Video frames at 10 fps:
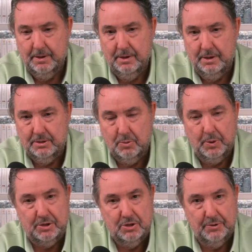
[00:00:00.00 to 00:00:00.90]
It is the white
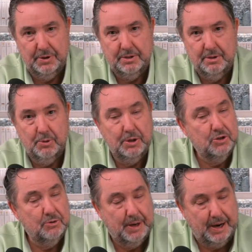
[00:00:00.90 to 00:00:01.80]
chariot that brings you
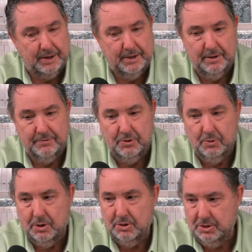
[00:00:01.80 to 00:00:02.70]
back if you
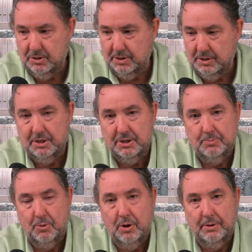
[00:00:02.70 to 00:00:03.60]
are still in diaspora.